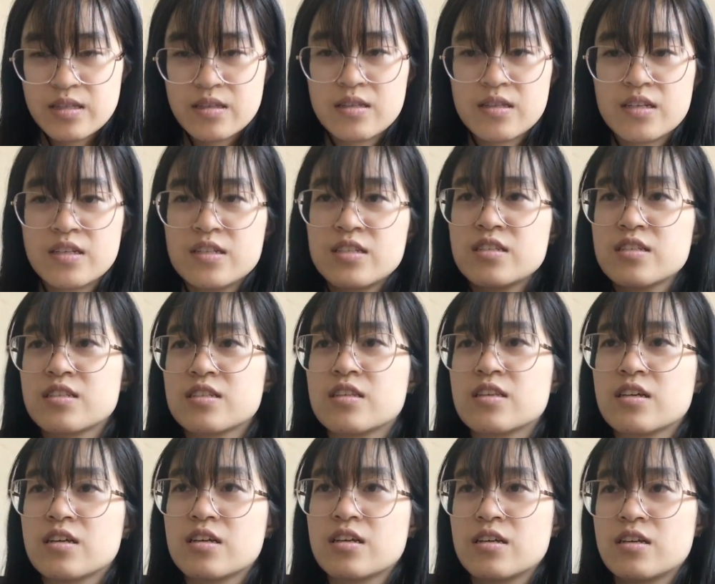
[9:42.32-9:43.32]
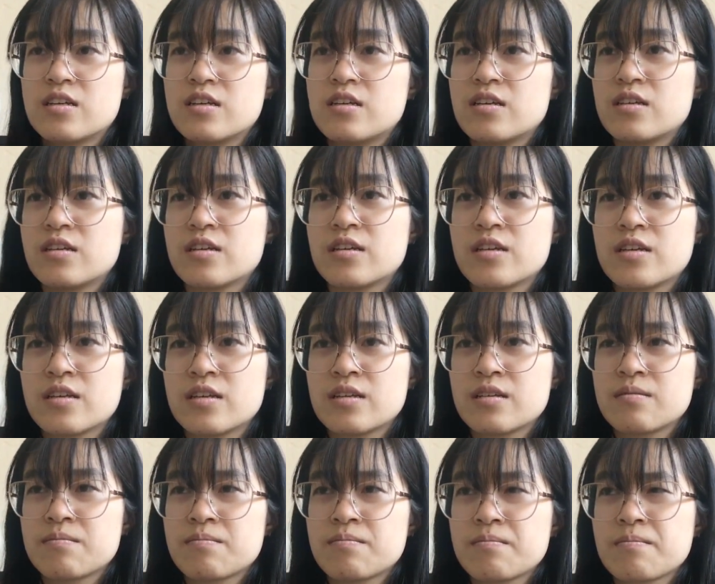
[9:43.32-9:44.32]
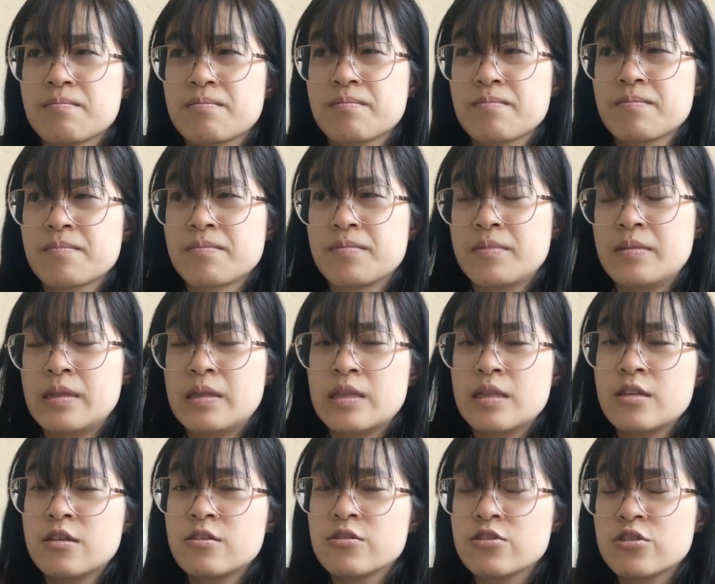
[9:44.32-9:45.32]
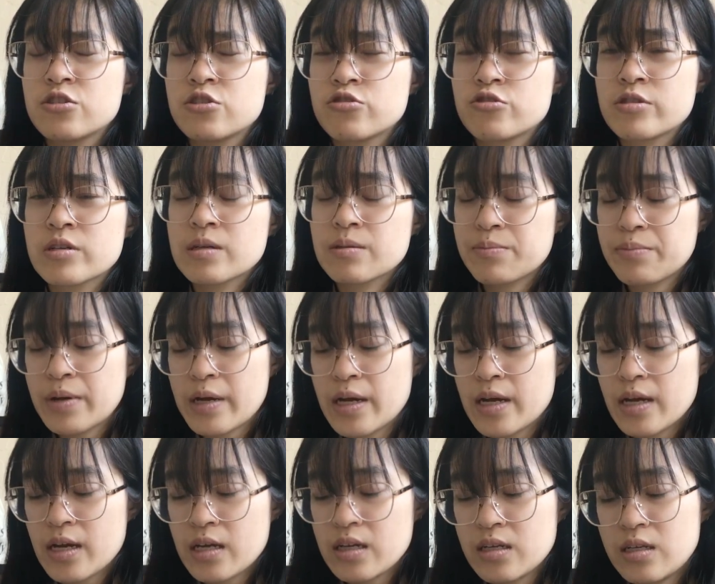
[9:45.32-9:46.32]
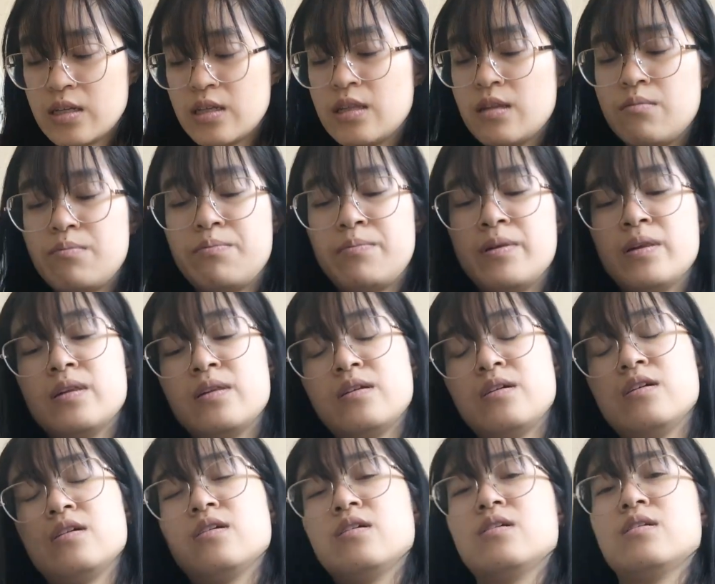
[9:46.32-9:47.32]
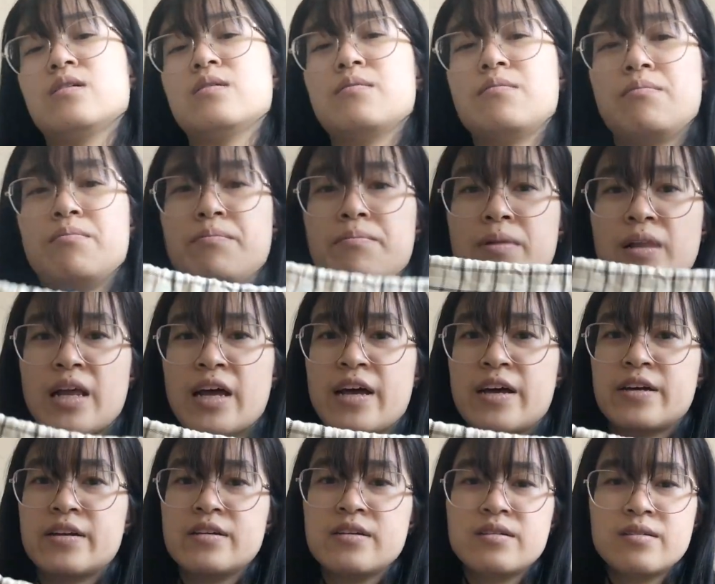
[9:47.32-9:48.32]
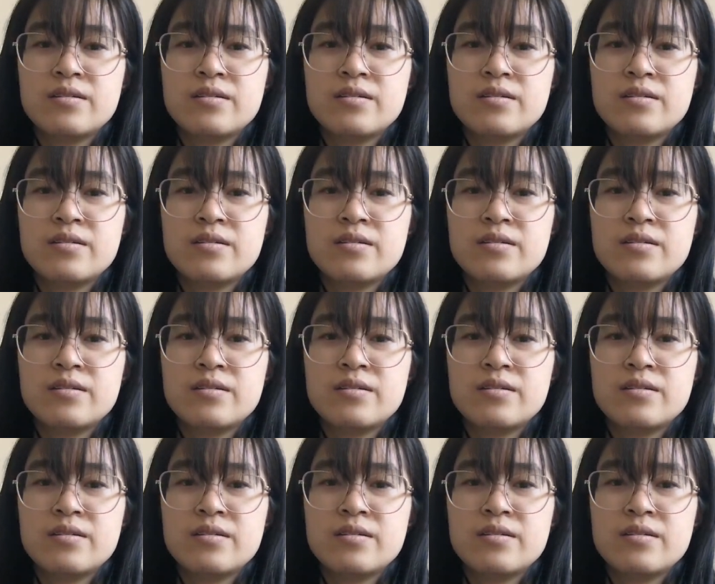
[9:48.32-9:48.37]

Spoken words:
This is the knitter string bag in the plaid